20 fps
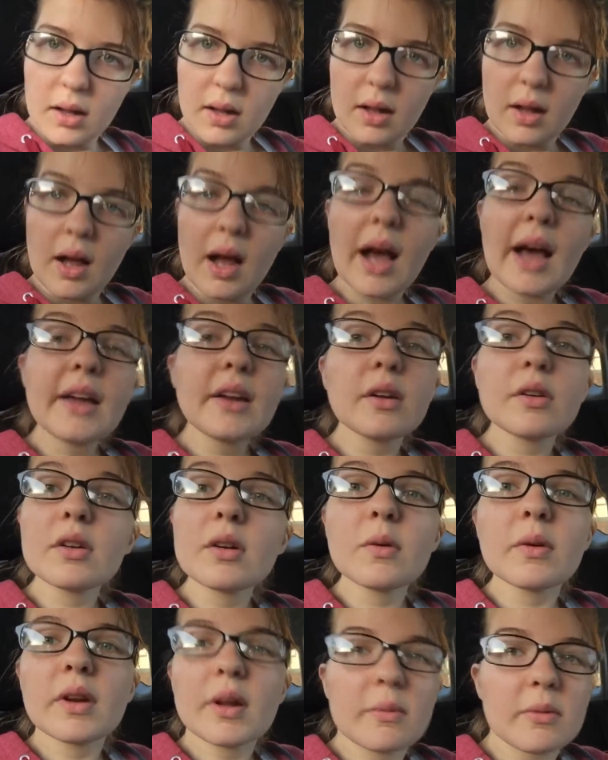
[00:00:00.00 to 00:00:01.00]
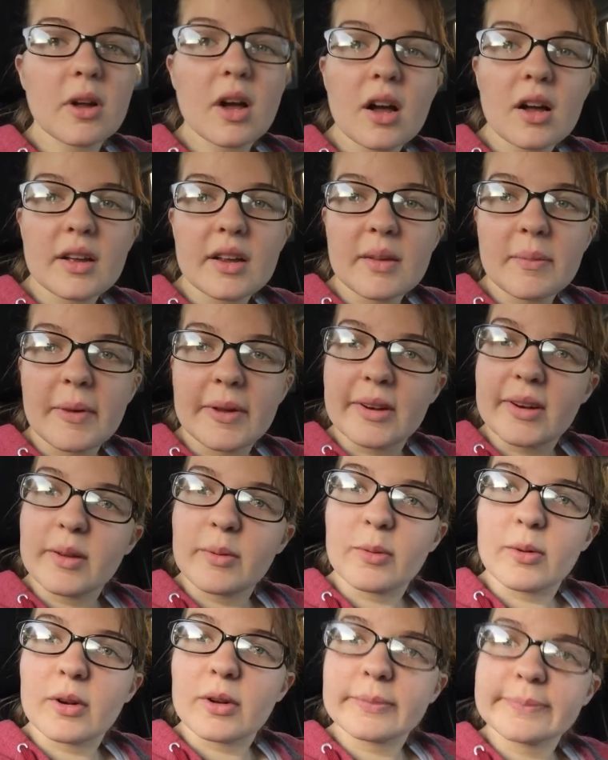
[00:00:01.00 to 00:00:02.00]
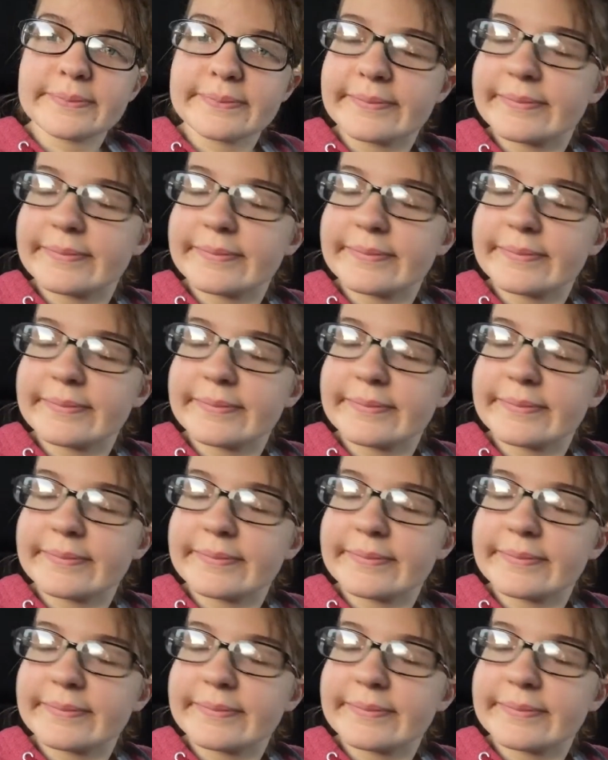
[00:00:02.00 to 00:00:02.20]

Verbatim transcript: I, I don't know what I'm talking about anymore.